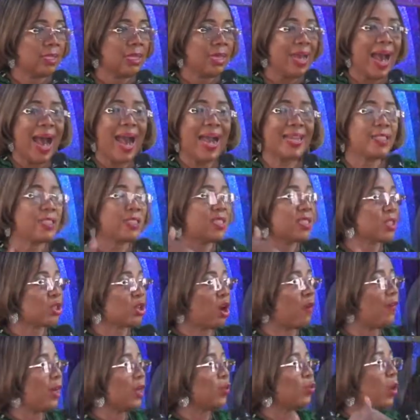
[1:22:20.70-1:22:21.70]
I
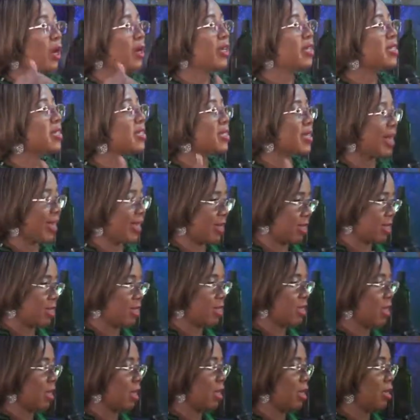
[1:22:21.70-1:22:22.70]
discovered what it
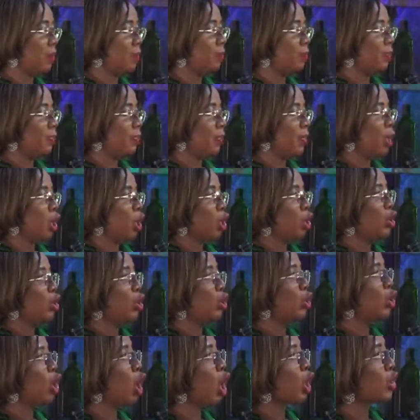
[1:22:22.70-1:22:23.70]
takes
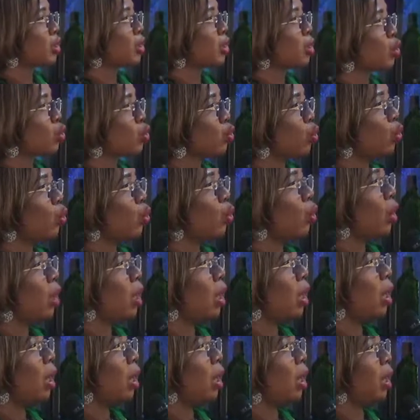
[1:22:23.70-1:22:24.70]
not to
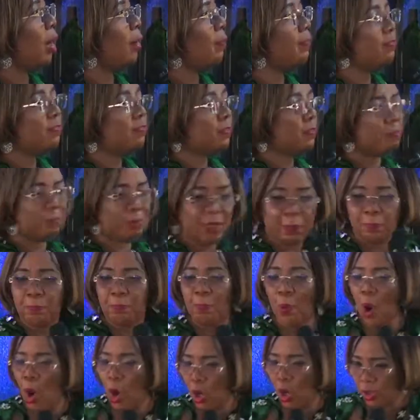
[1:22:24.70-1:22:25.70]
be
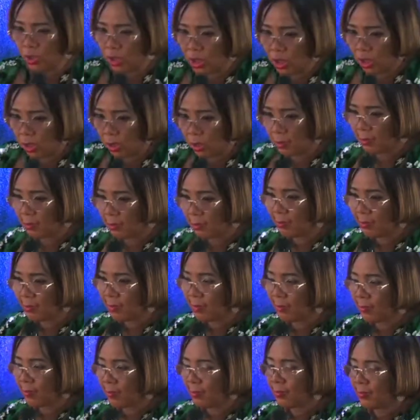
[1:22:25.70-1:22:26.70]
bored.
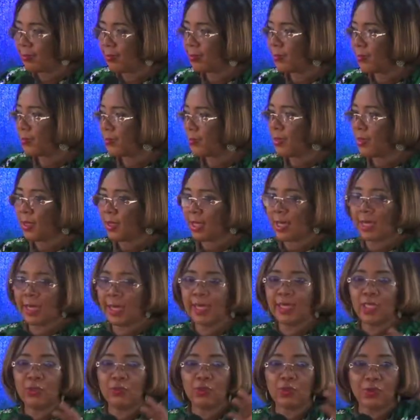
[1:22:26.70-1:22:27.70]
Can I
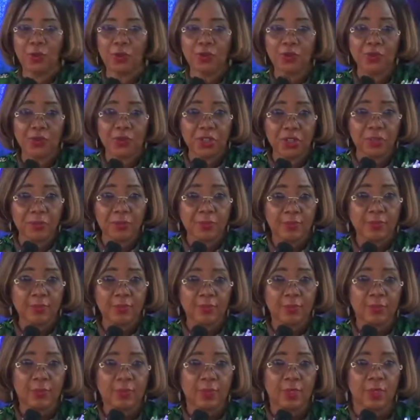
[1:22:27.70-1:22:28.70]
give you for free?
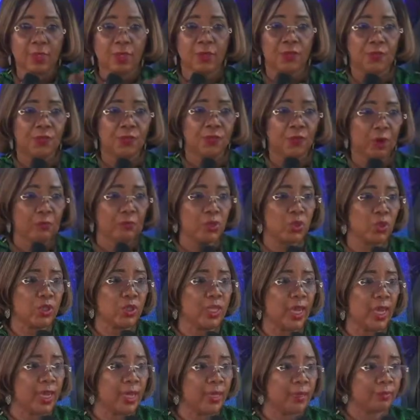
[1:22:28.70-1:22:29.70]
From
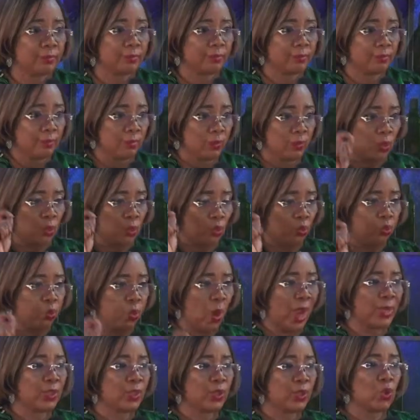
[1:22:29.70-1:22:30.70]
today,
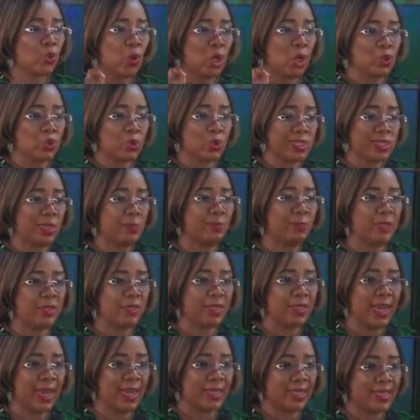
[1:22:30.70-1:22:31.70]
when you want to sleep in the
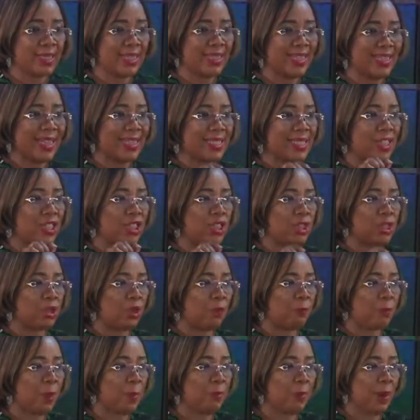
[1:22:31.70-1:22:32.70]
night, get a sheet
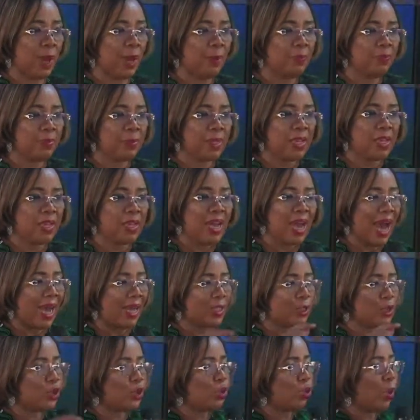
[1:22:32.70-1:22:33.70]
of paper
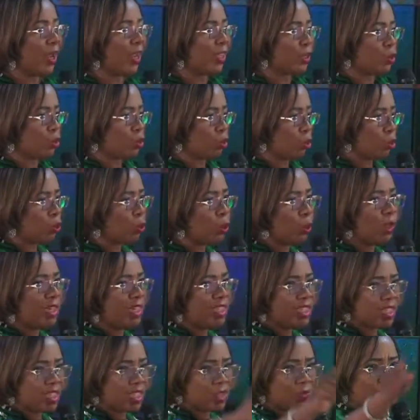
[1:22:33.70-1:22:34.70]
and do a to-do
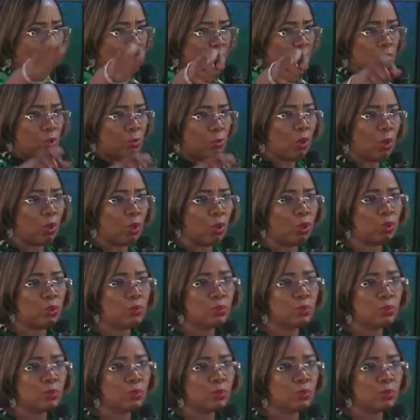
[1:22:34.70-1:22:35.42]
list for tomorrow.